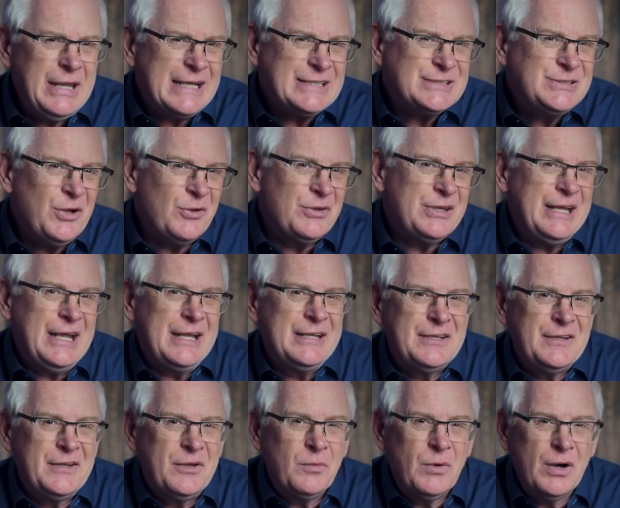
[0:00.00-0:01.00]
that's not the end
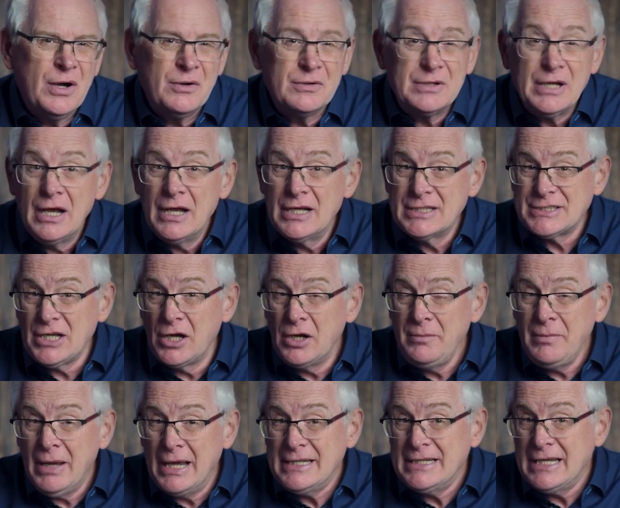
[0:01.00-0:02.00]
of the world, as I
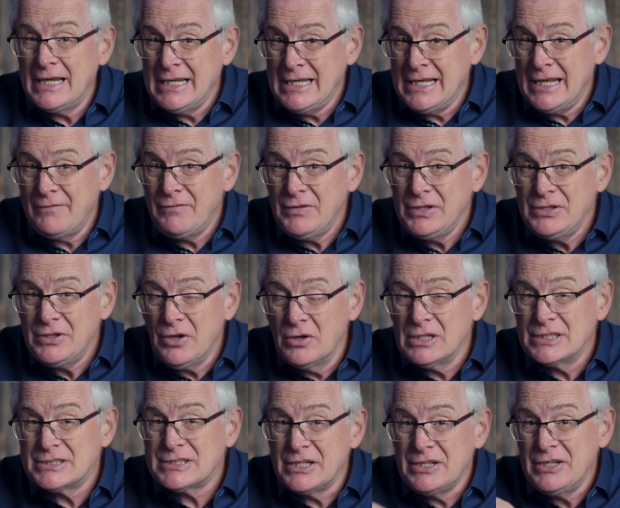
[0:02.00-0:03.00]
made
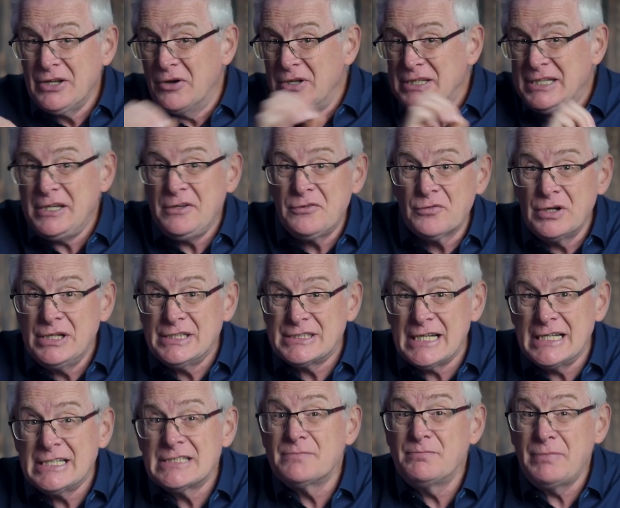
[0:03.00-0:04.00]

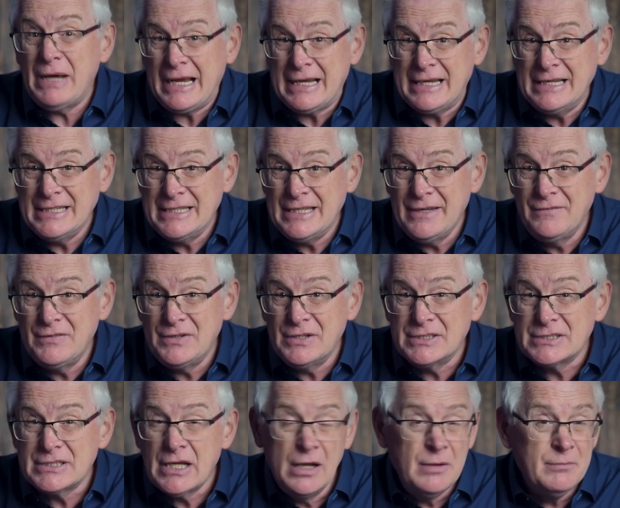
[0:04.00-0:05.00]
$11.93 back in
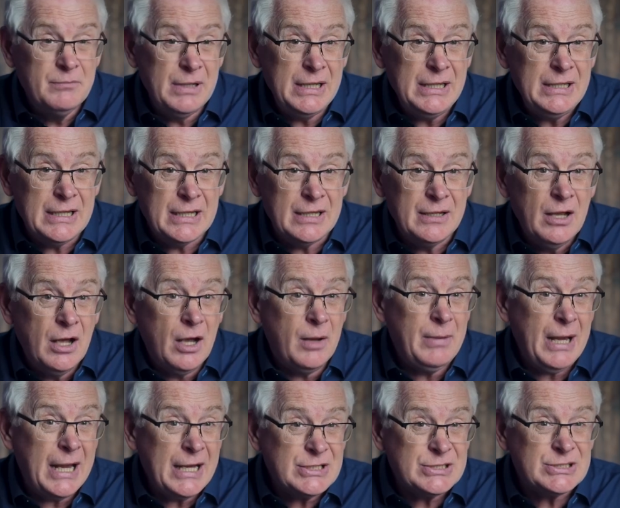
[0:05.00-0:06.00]
dividends, meaning
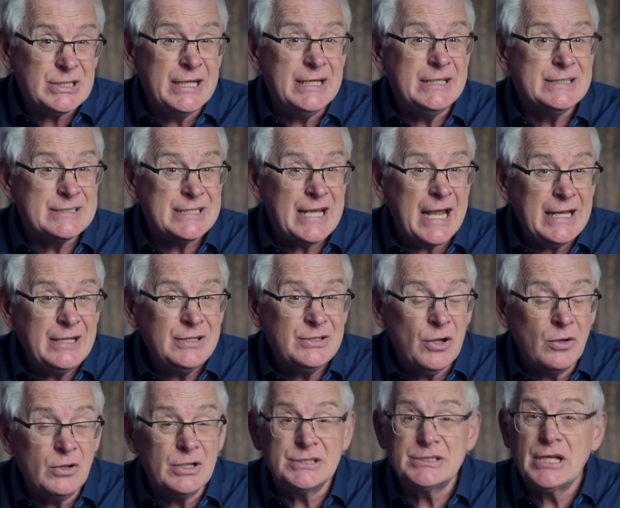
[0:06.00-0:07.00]
I'm actually
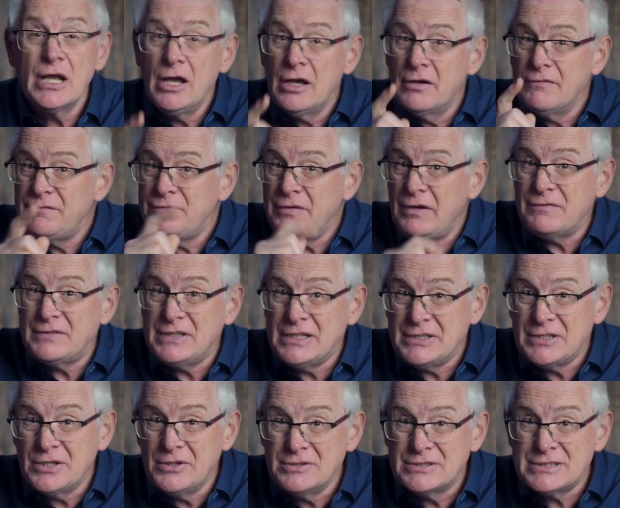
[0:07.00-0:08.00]

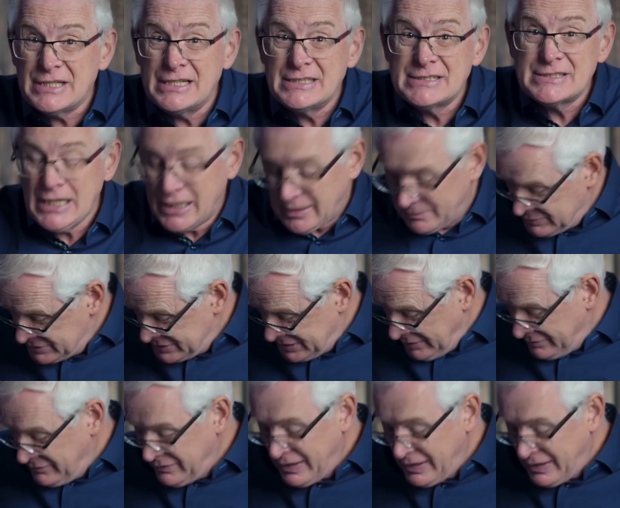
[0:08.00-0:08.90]
$10.52 up. So